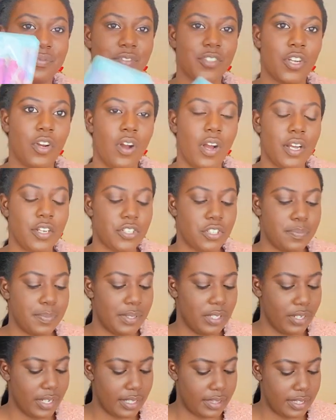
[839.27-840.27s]
Gosh,
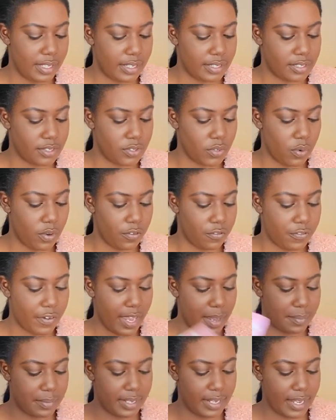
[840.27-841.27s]
but look at this. Soul
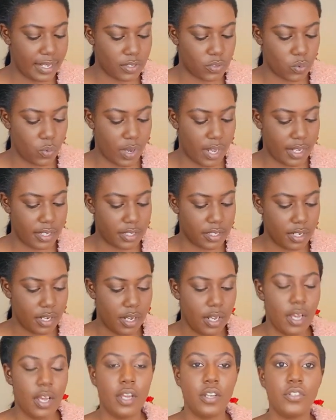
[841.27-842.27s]
family, guess what?
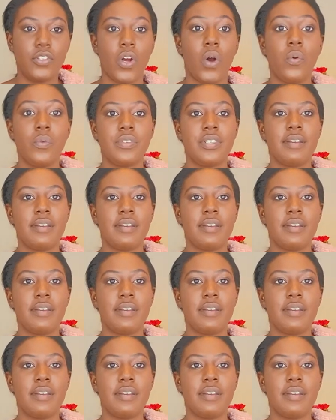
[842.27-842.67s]
Don't